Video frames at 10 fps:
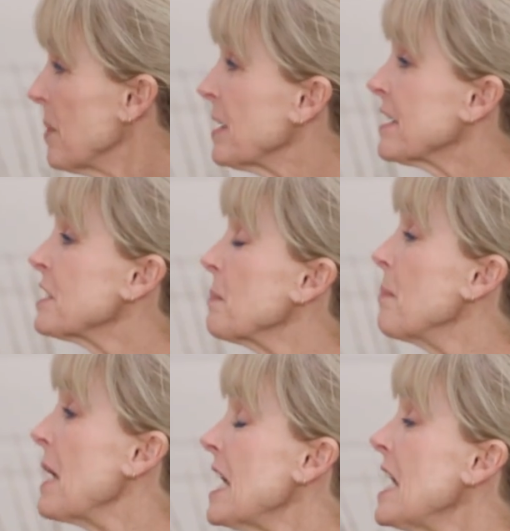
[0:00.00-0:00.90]
Because it
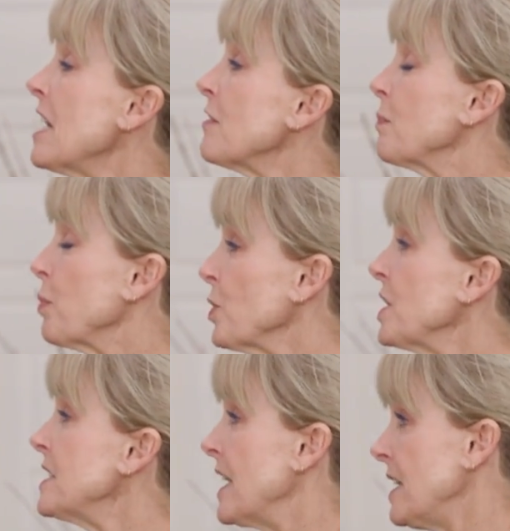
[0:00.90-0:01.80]
may have
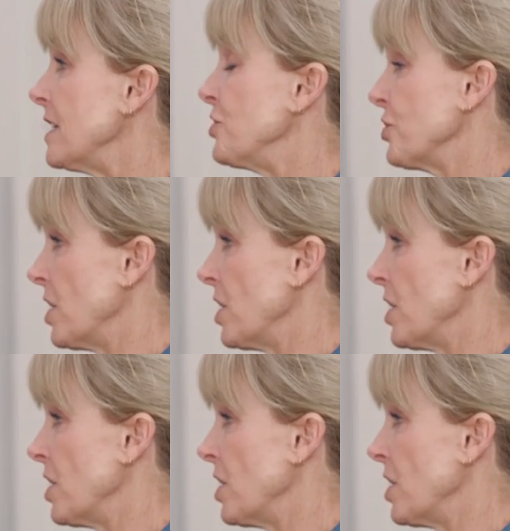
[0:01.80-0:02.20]
predated your